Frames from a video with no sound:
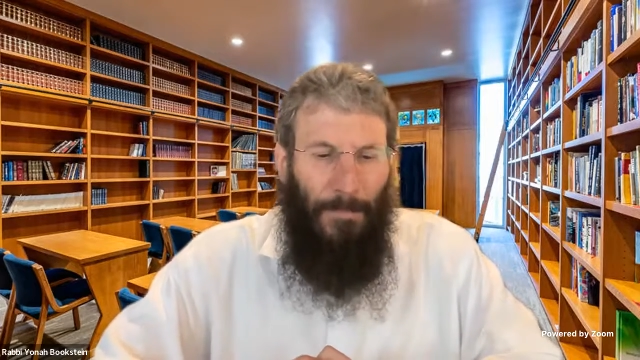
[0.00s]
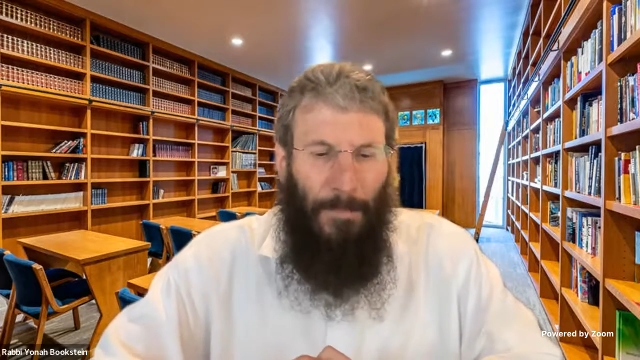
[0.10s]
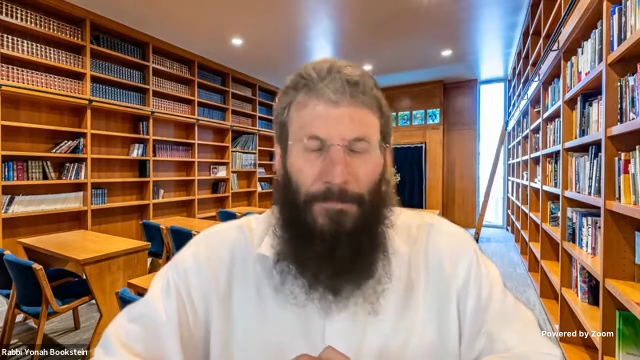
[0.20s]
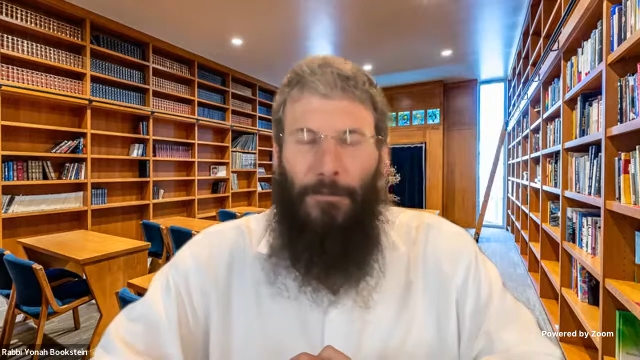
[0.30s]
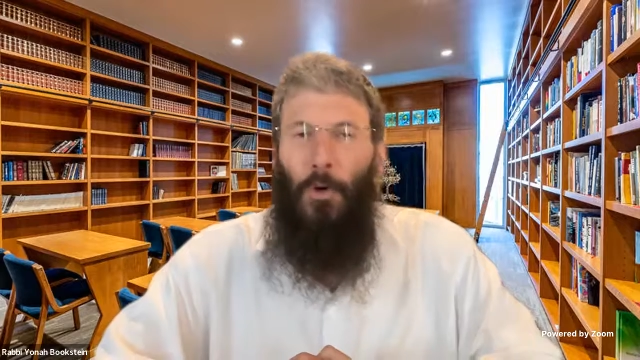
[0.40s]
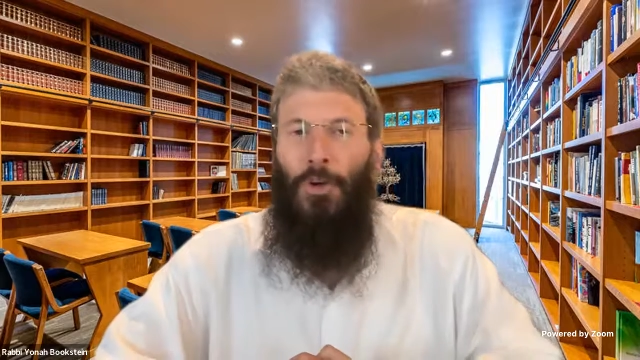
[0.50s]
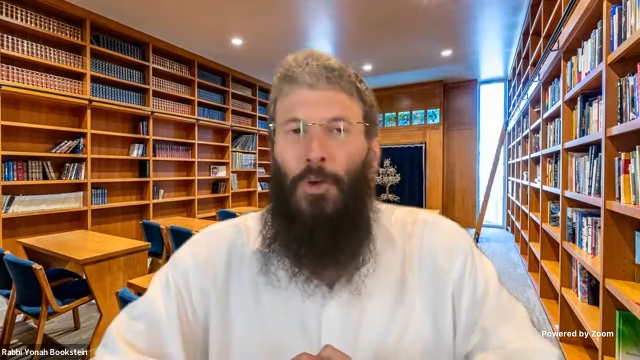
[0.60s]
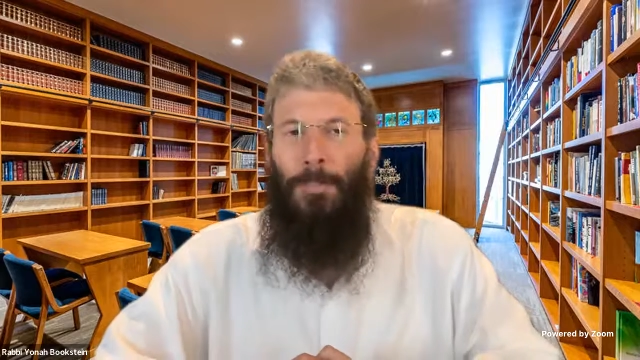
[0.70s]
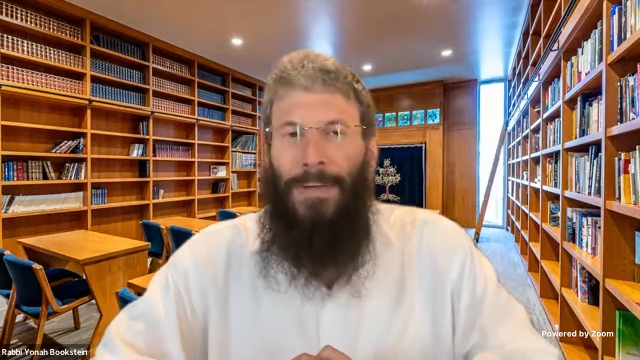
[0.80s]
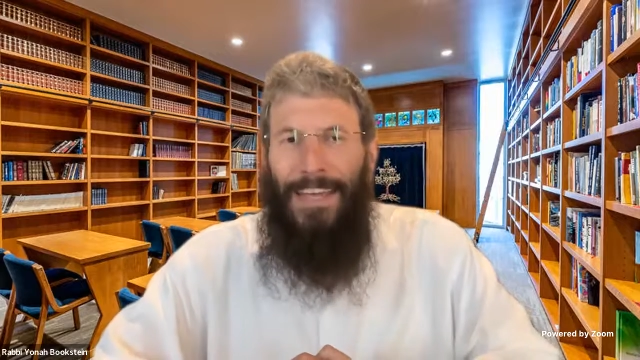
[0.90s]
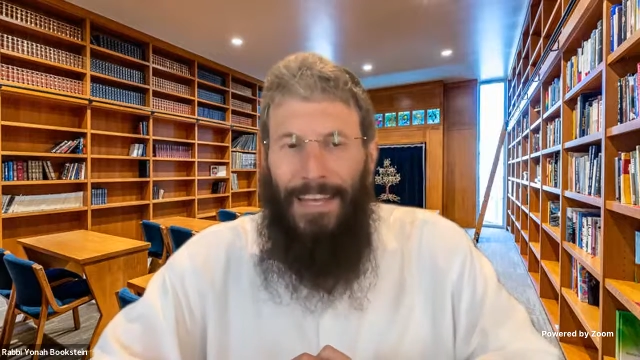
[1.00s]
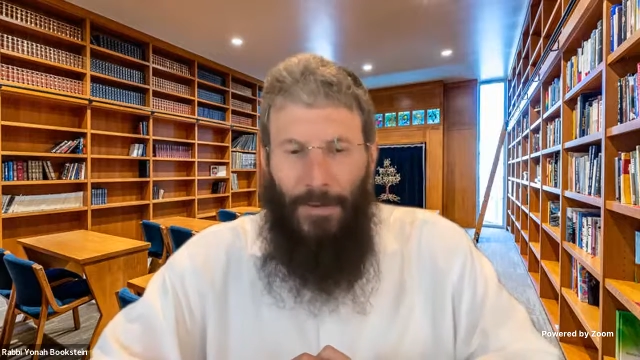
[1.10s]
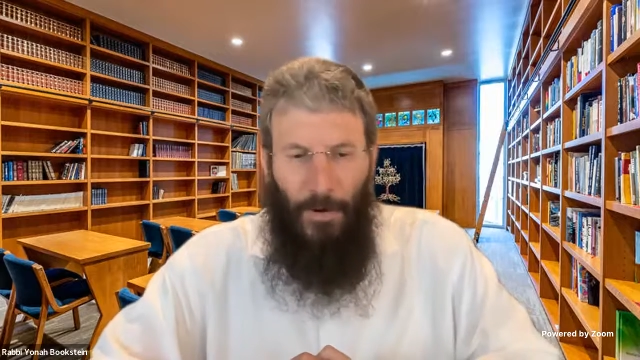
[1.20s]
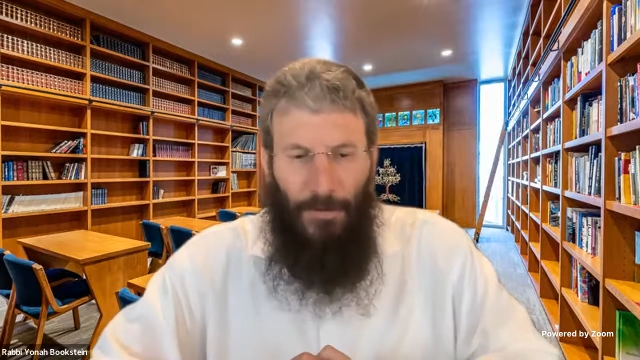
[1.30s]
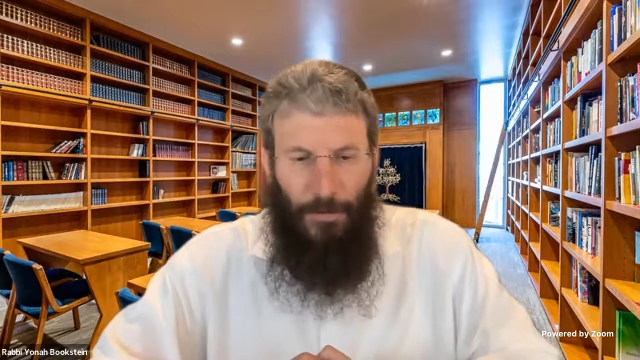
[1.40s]
before you
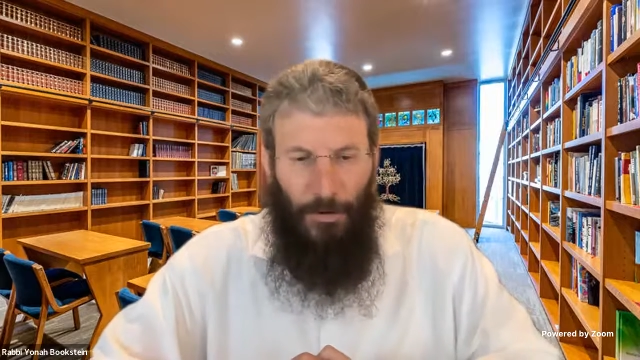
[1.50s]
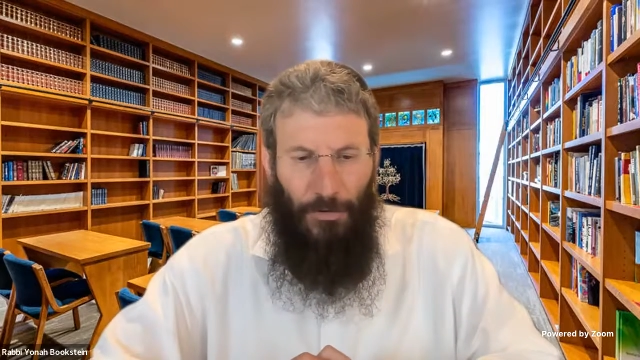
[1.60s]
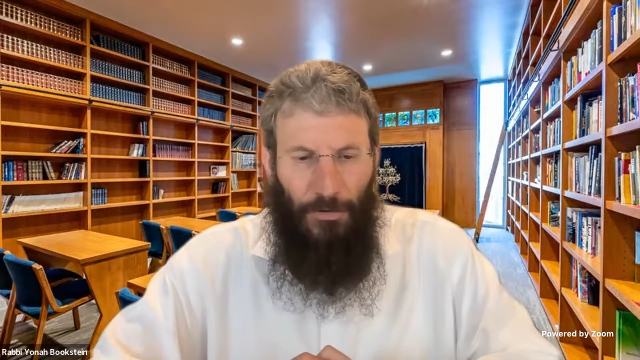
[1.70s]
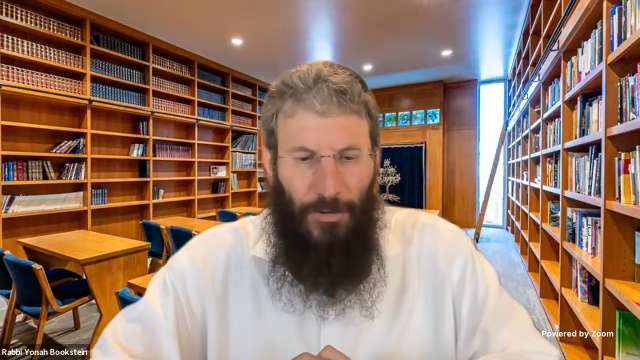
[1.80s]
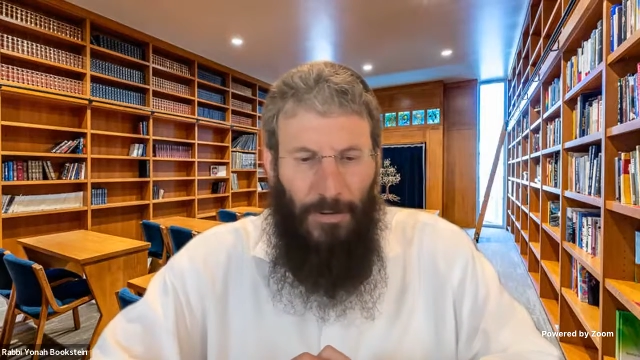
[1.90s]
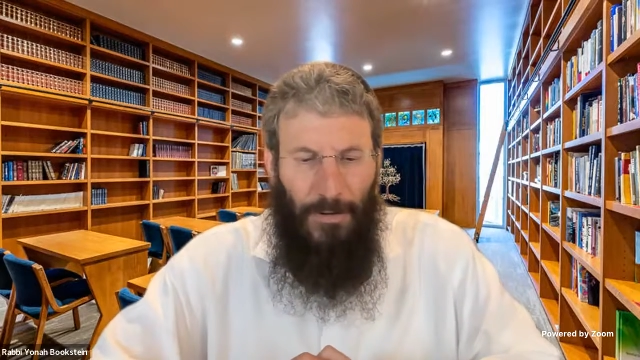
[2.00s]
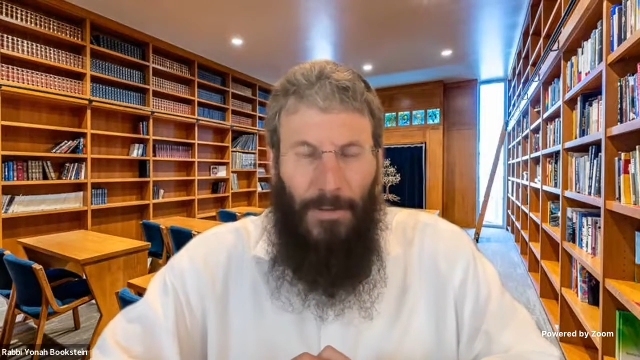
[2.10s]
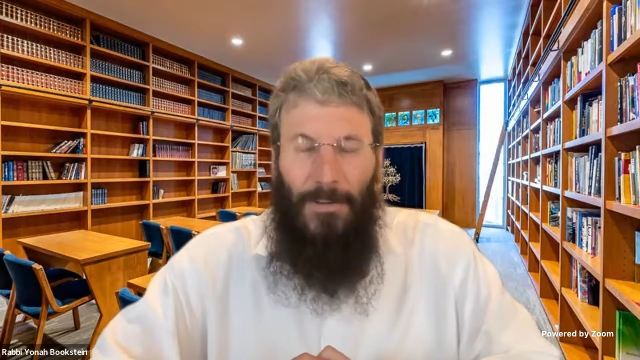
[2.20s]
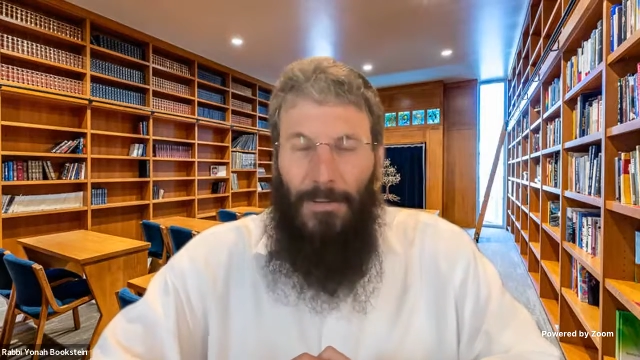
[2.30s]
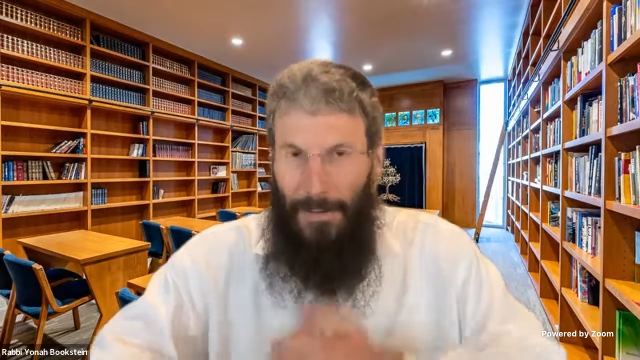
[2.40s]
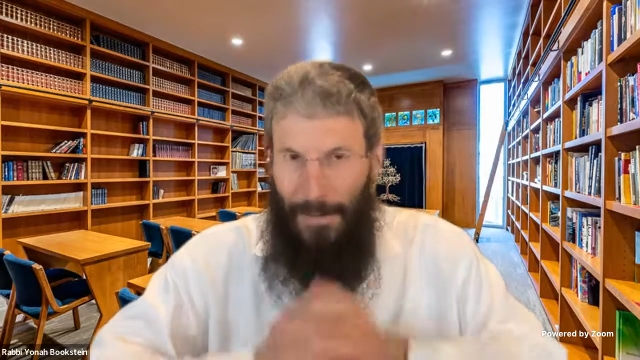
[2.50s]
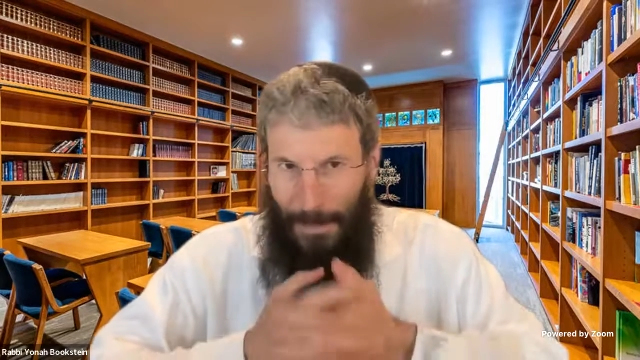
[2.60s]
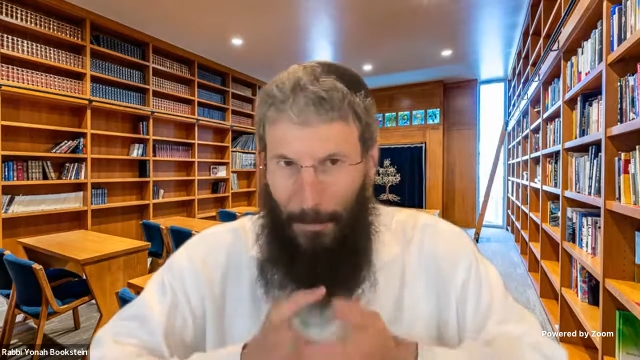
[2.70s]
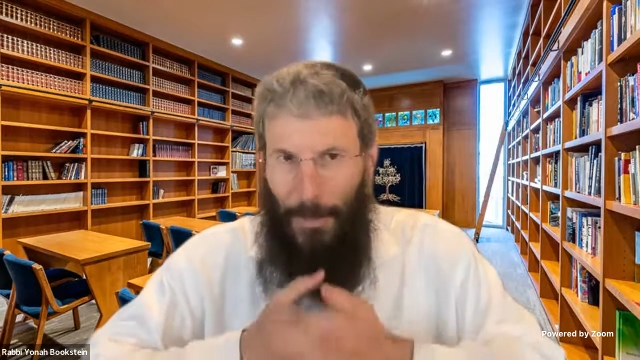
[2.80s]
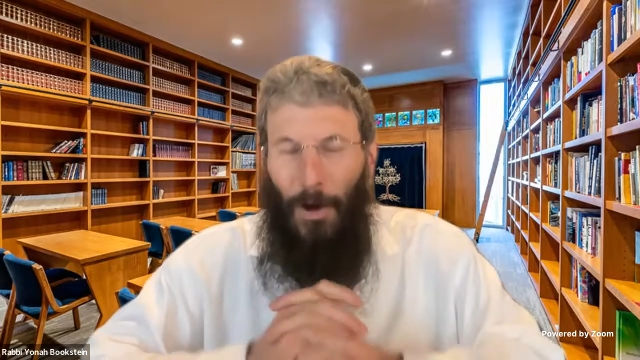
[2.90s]
begin your search,
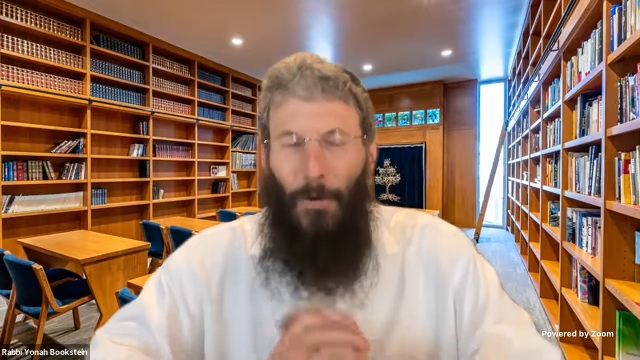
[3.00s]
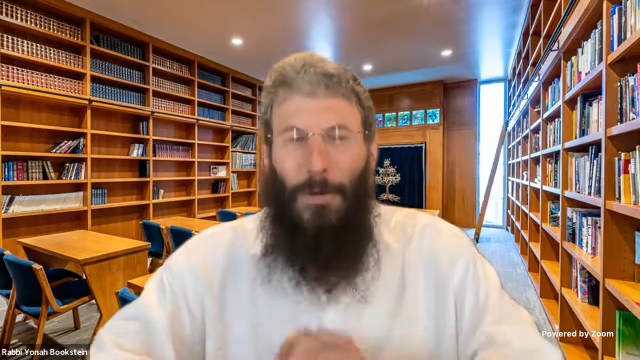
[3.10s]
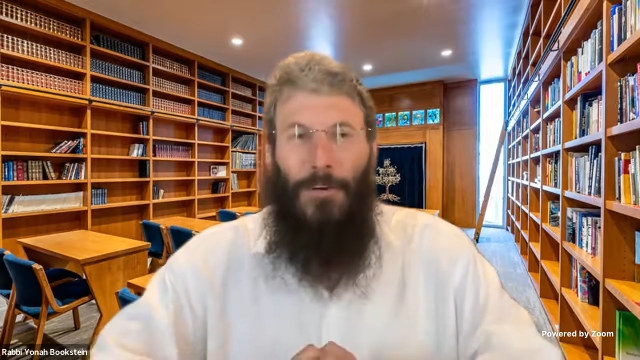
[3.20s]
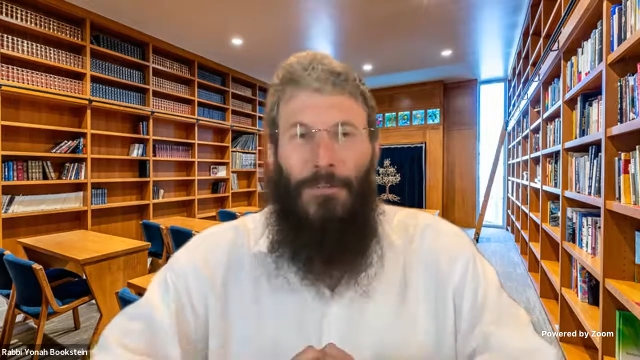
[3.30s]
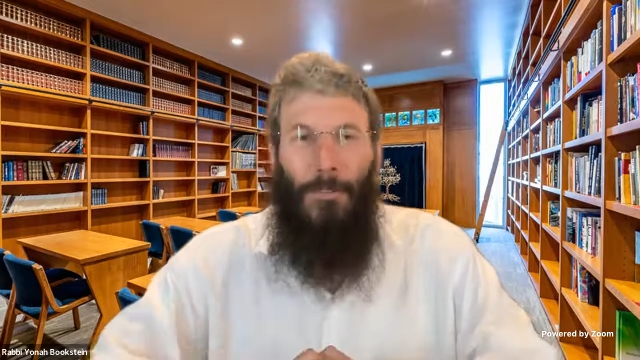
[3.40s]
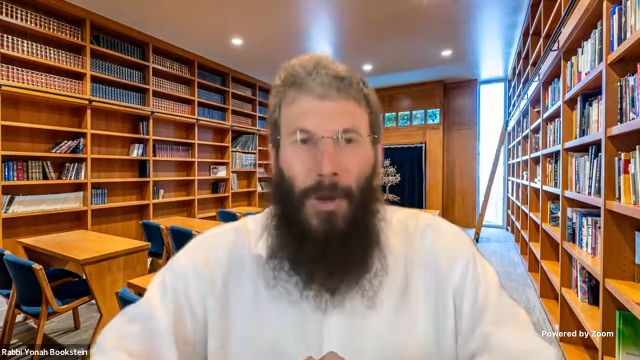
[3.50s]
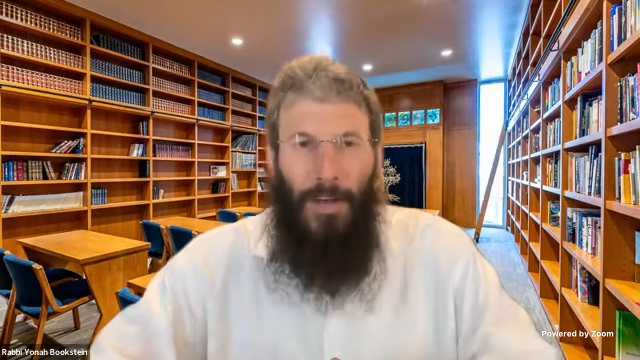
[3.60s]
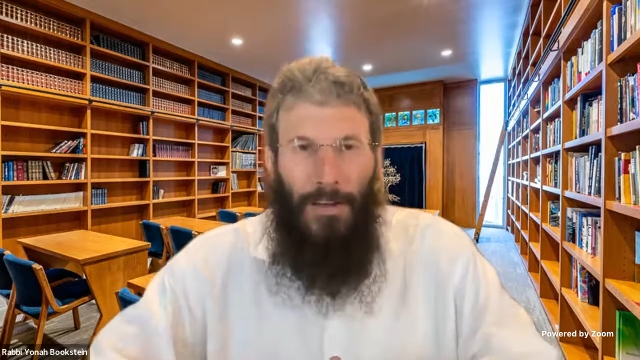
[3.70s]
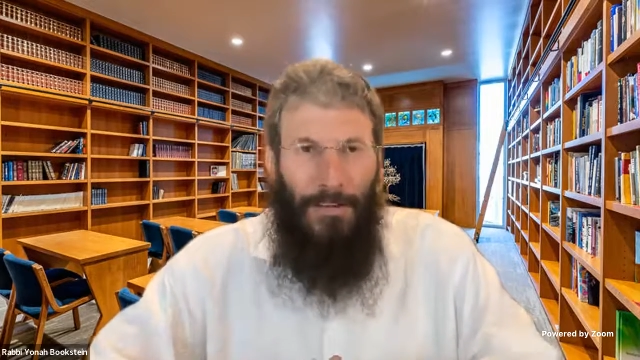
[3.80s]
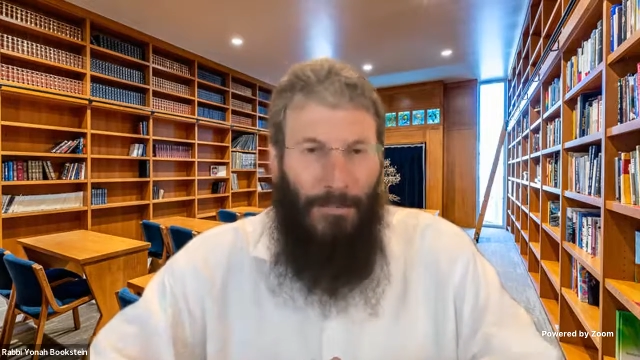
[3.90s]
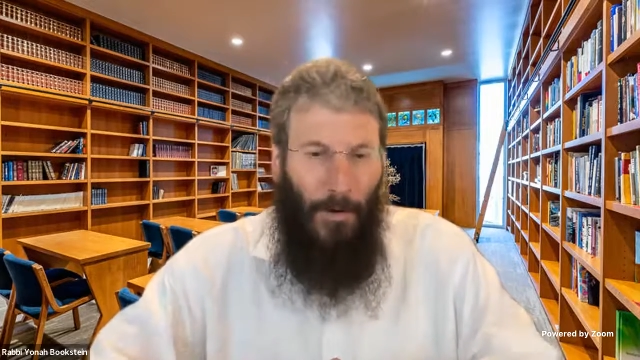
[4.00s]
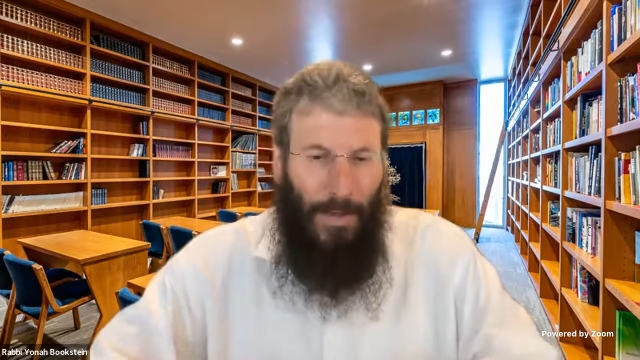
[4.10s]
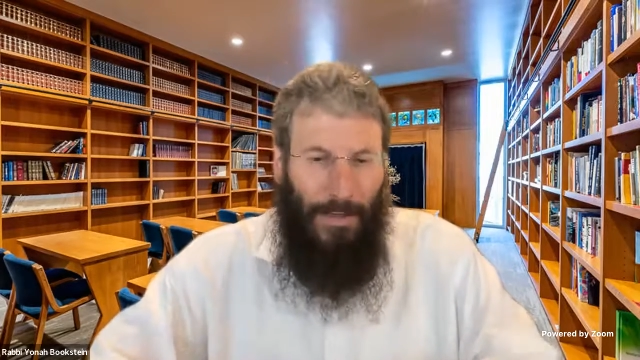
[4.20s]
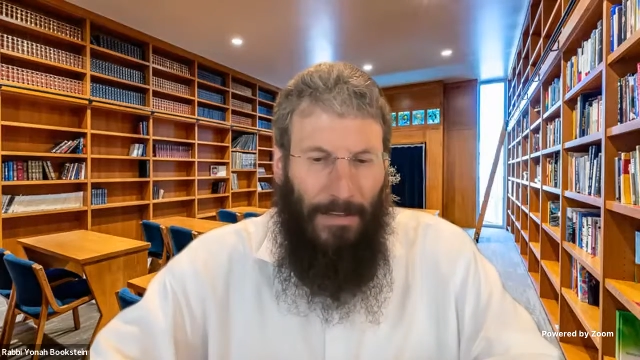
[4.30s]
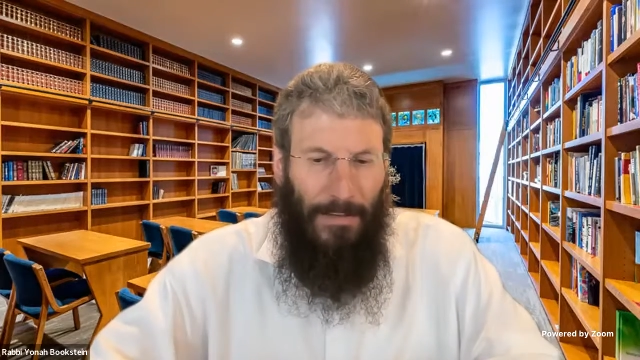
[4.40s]
here we go, here's the bracha, Yivarach.